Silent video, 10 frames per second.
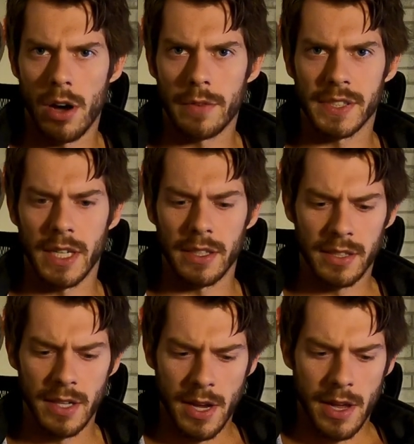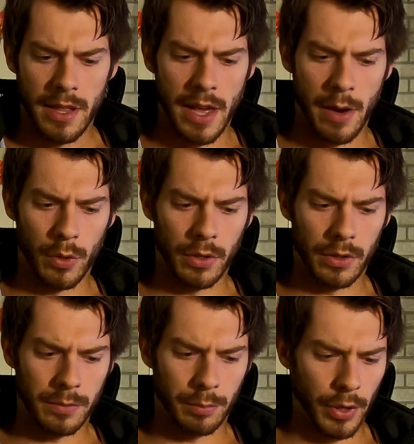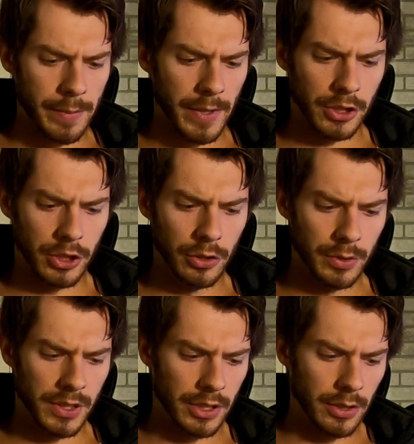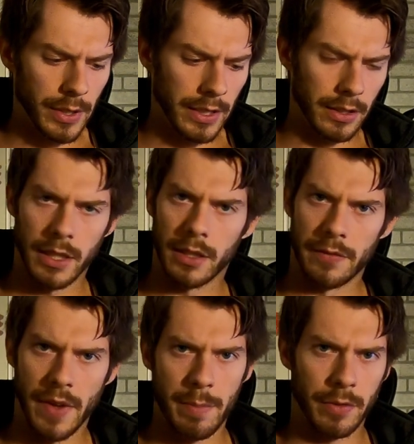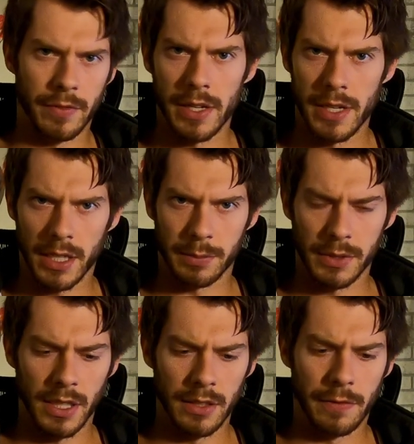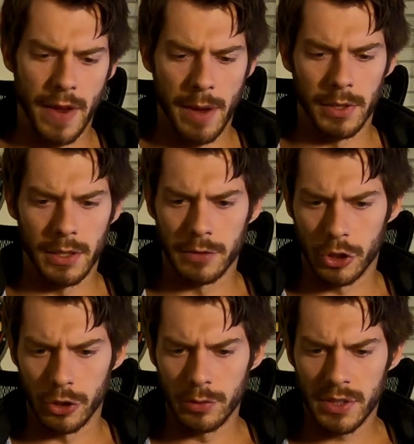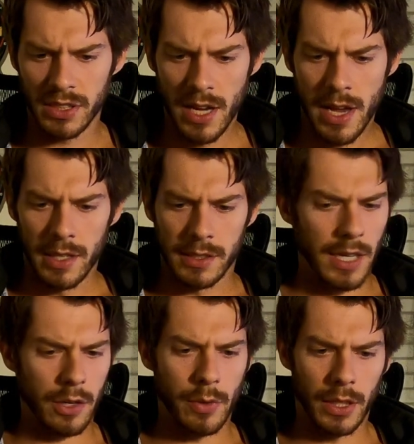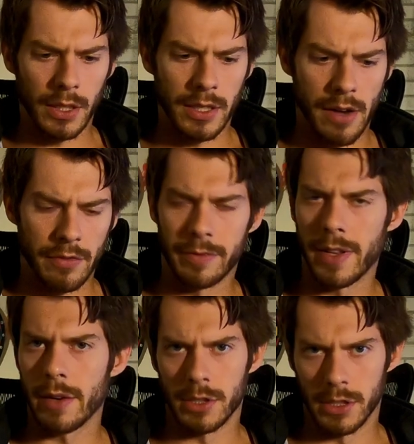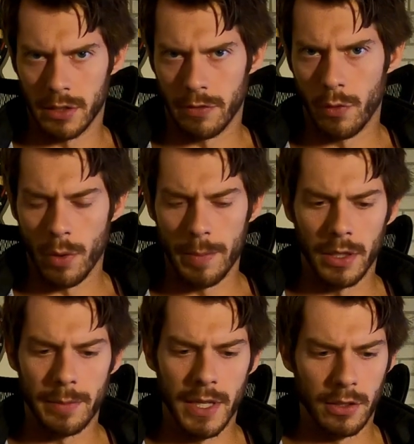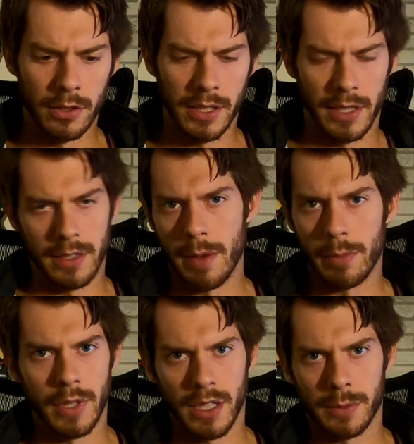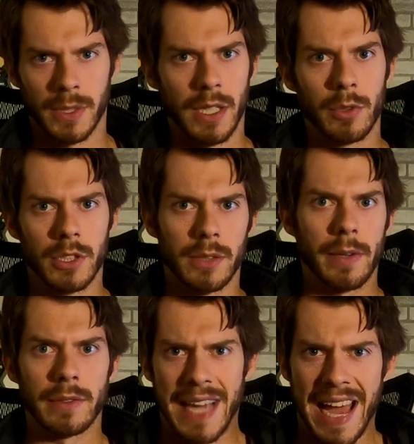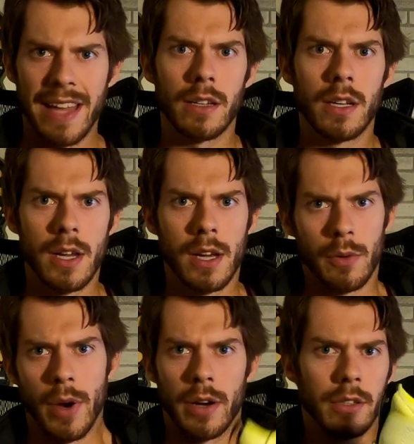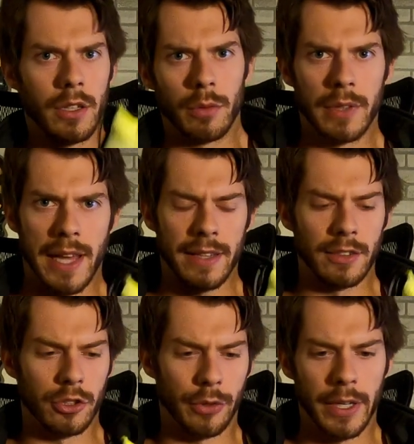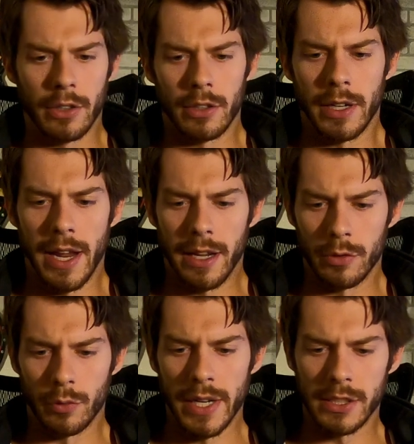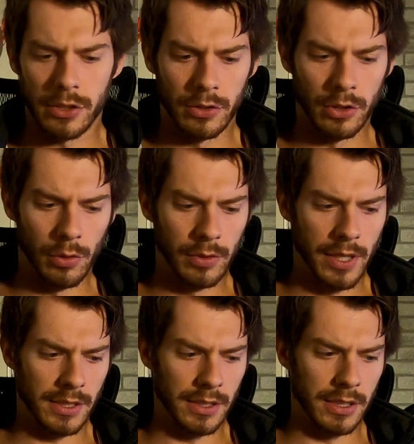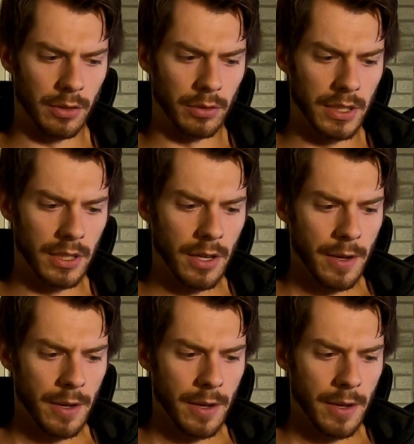offset that we're pretty much used to in like the Vaporfly Next Percent family of shoes. It's not quite like the Alpha Fly, which is the 4 millimeters, and the Tempo Next Percent, which is about 10, where, you know, that trainer and racer don't necessarily